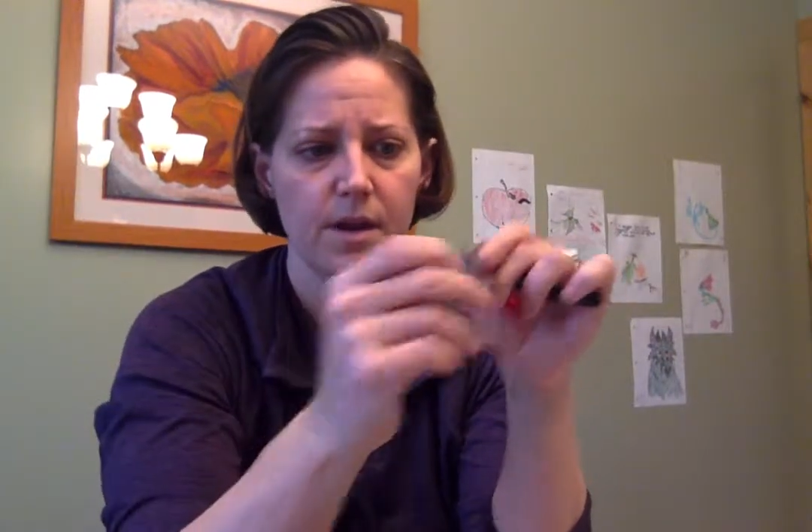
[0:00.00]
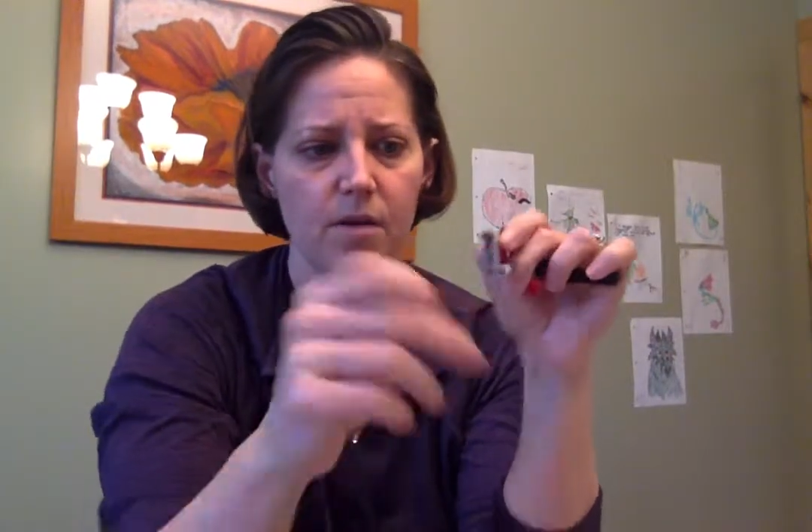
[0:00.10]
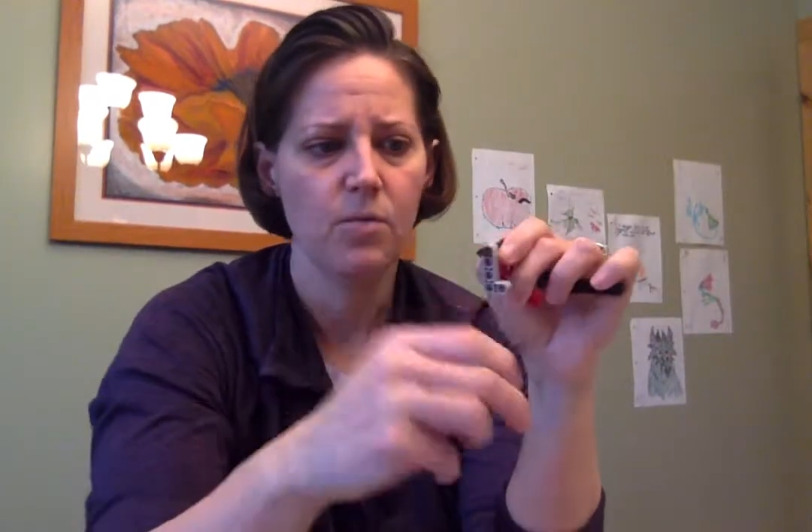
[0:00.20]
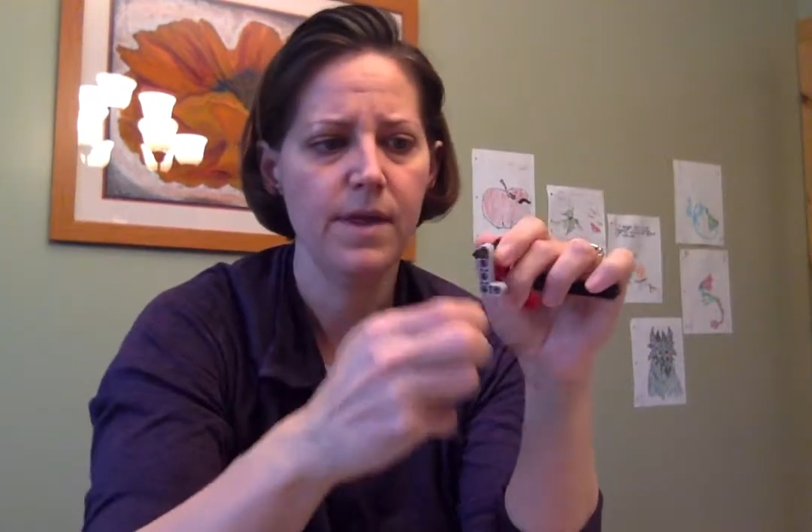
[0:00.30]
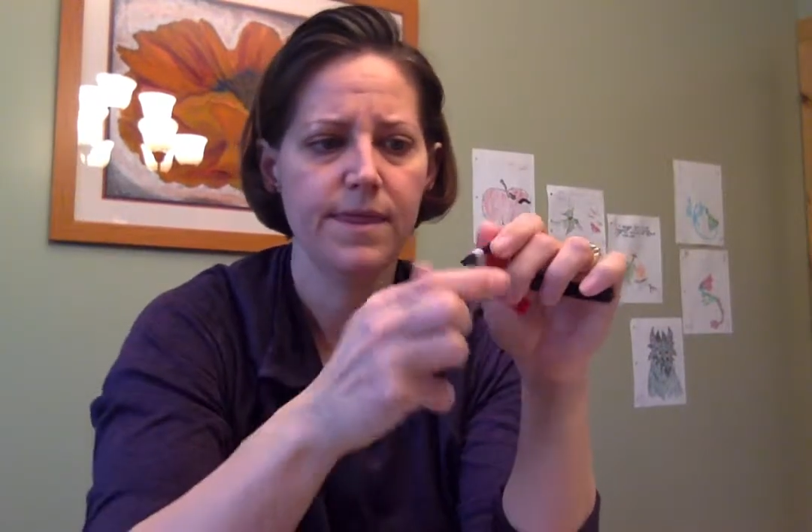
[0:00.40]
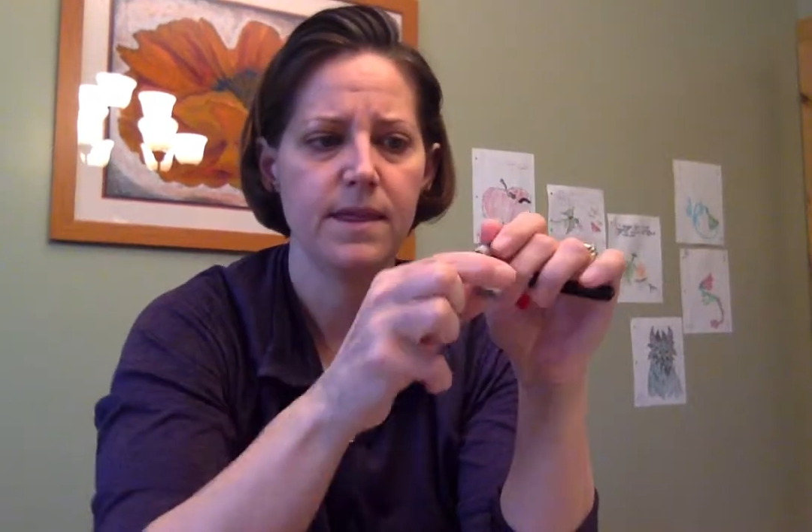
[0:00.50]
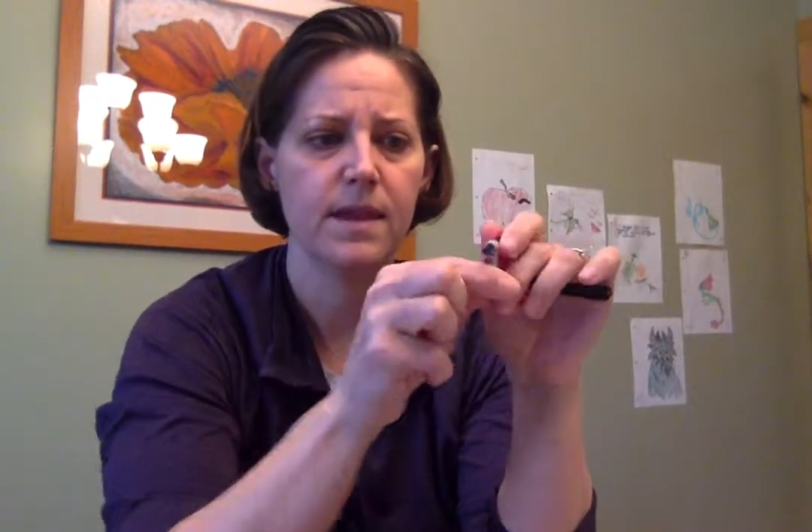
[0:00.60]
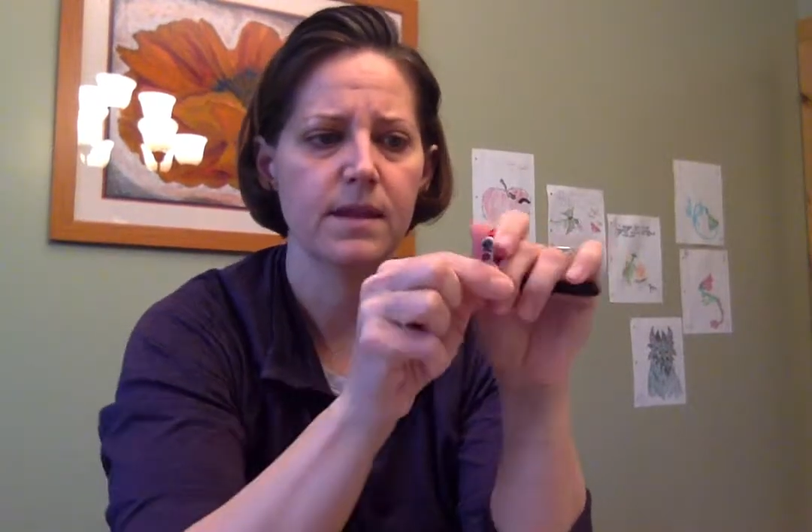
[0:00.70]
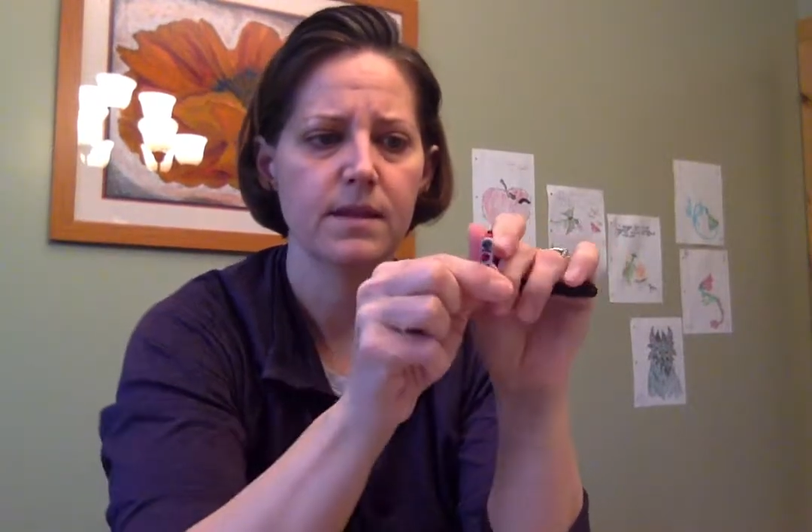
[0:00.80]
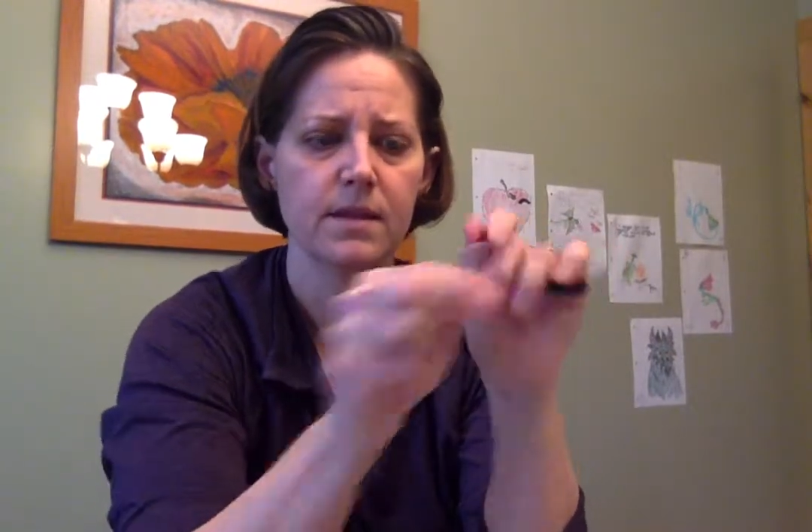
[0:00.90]
One
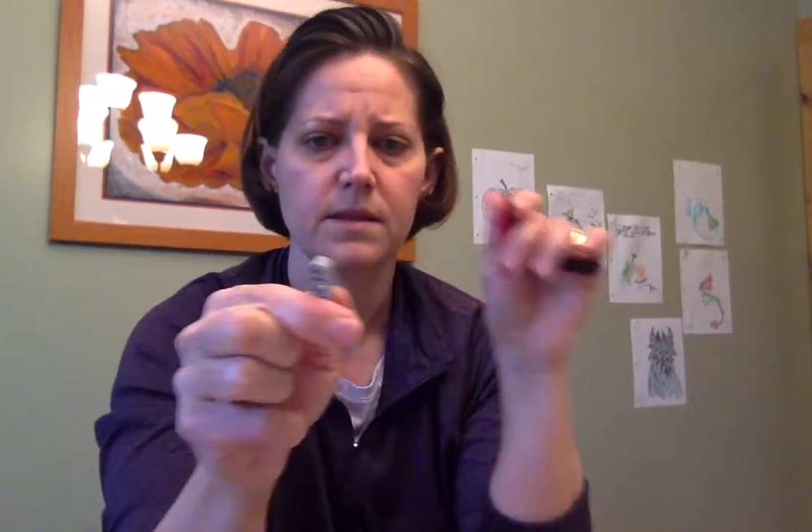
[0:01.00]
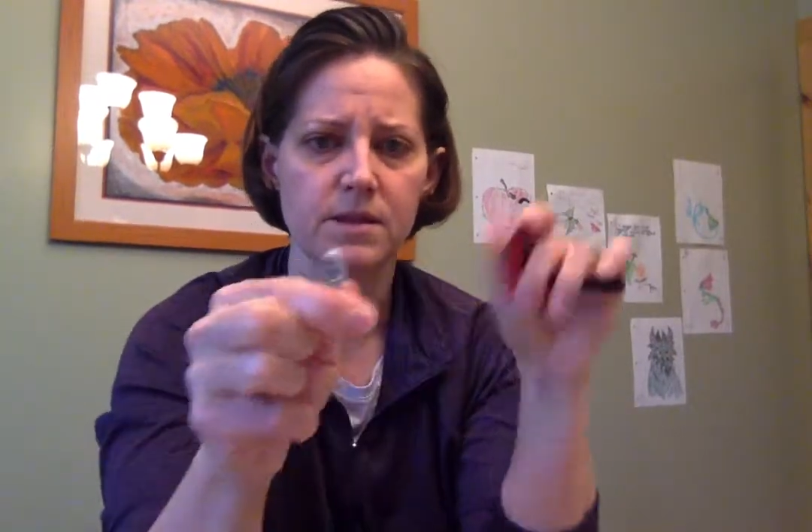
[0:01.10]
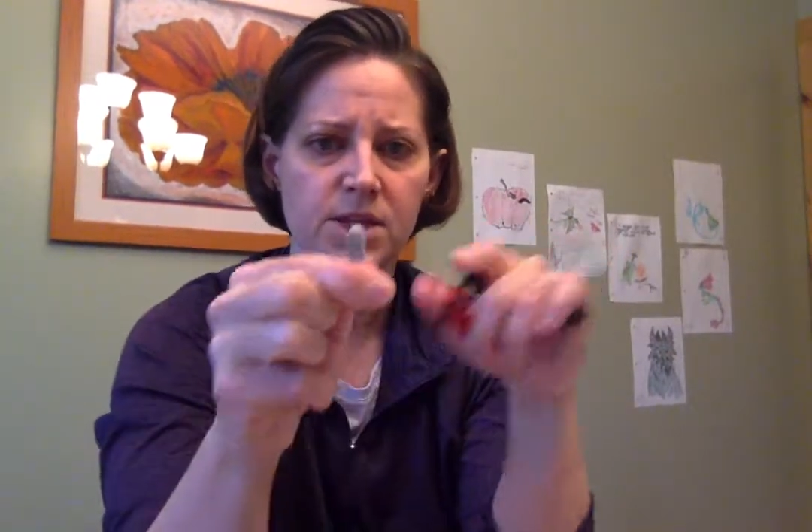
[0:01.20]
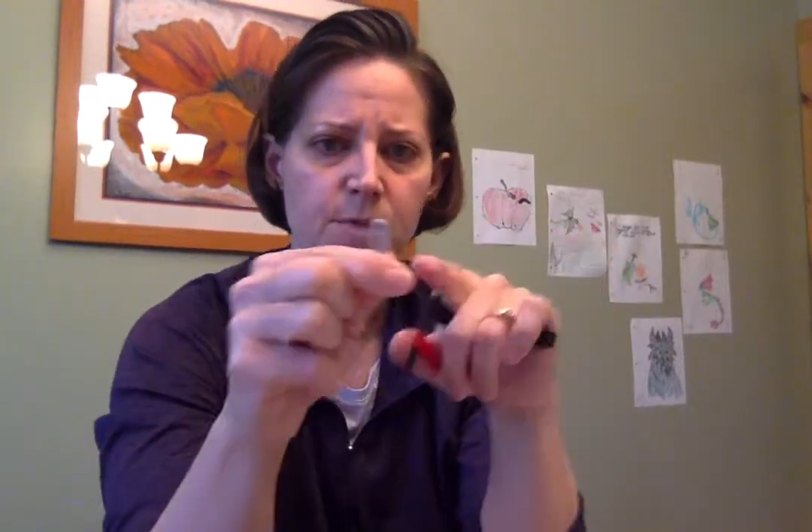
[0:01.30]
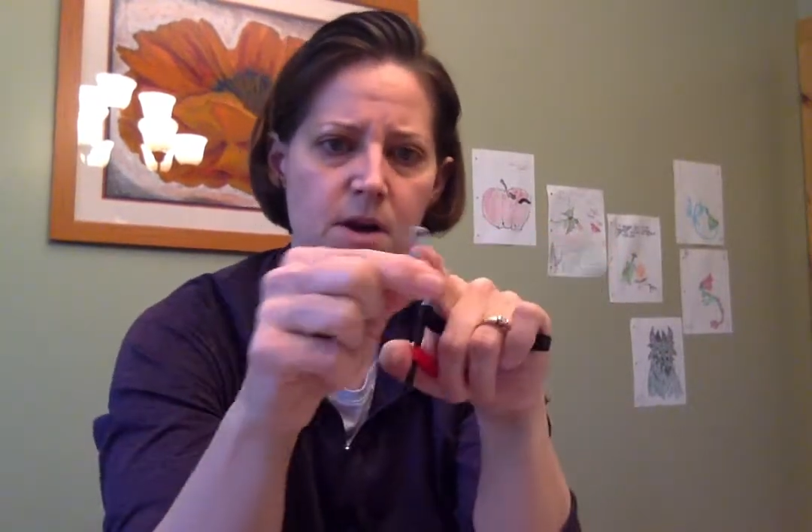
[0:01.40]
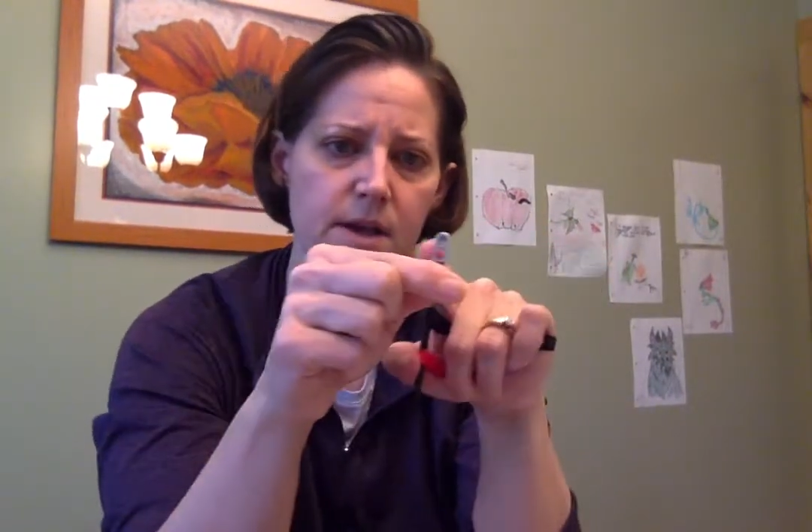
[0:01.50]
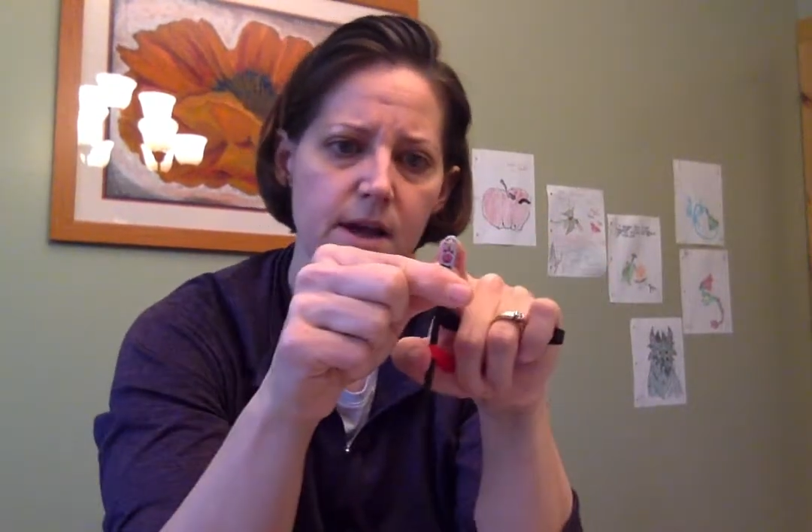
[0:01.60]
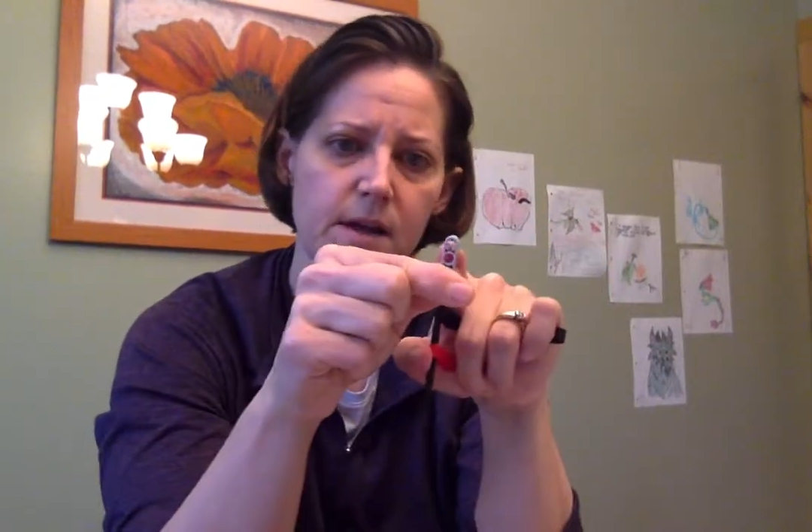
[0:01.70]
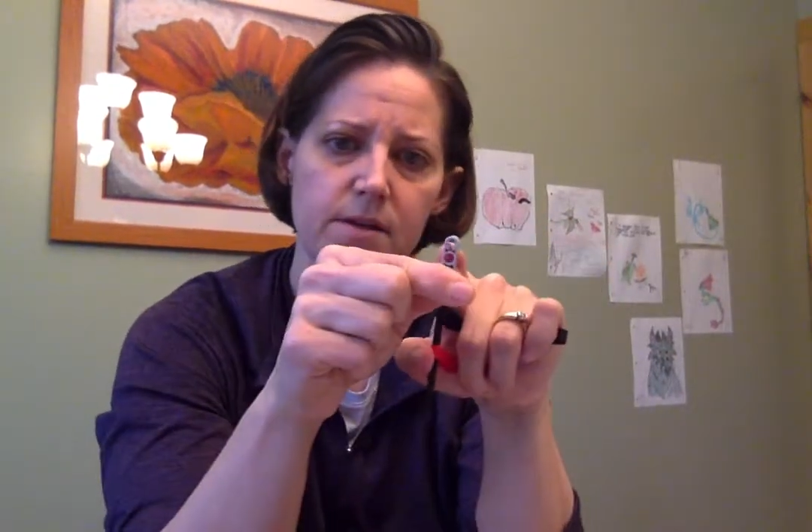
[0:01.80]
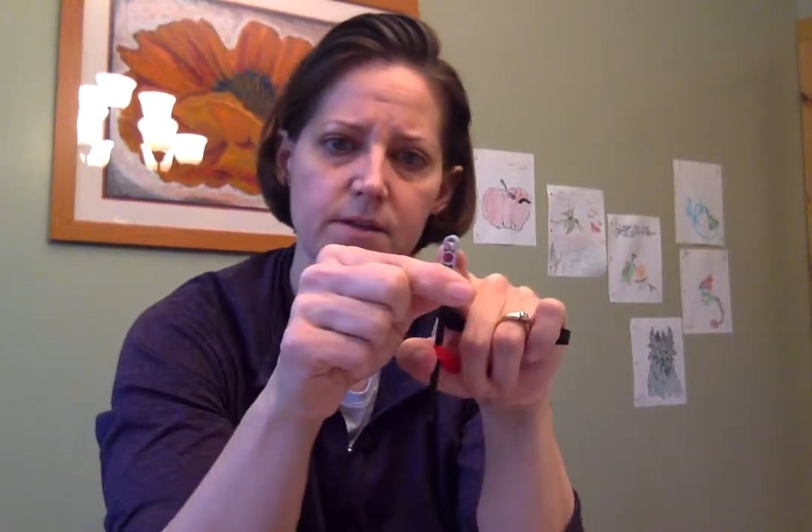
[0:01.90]
thing, the small
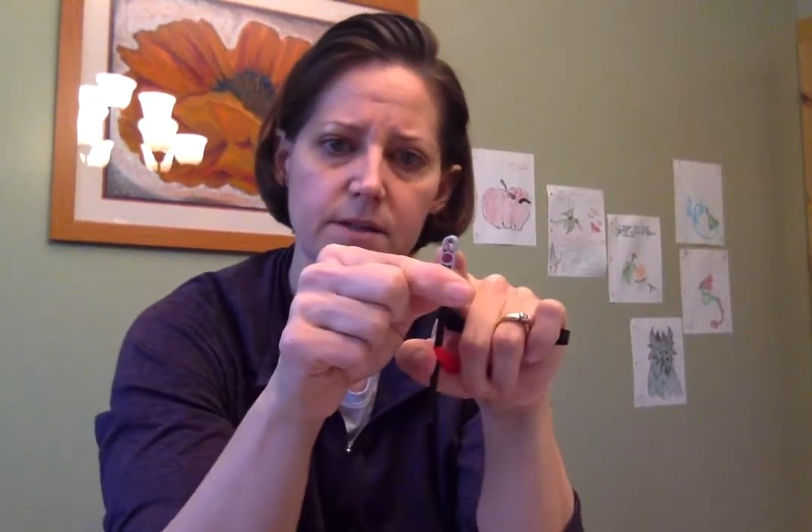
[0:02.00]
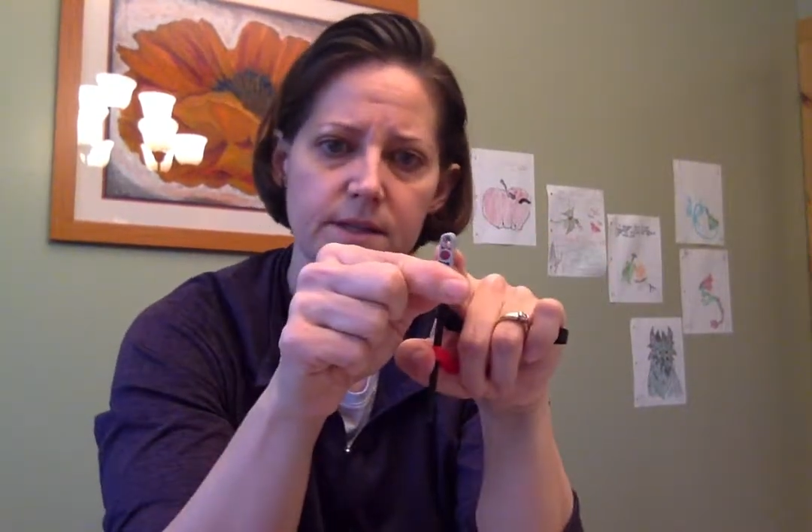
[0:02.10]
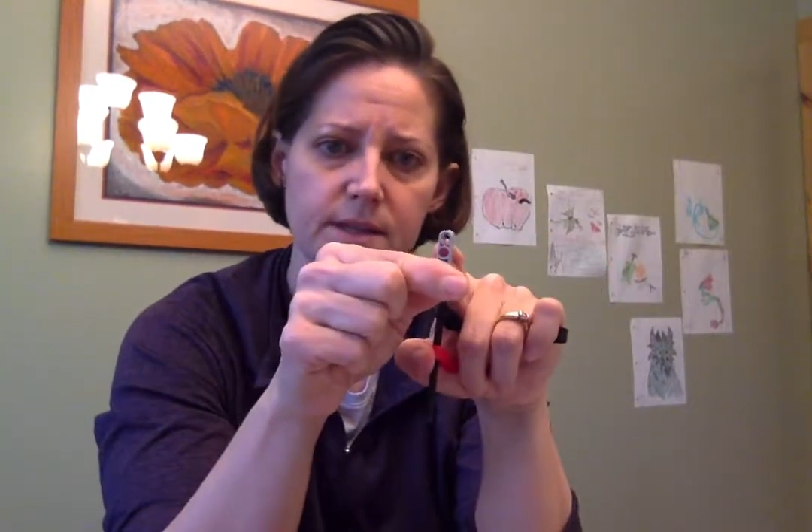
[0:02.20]
L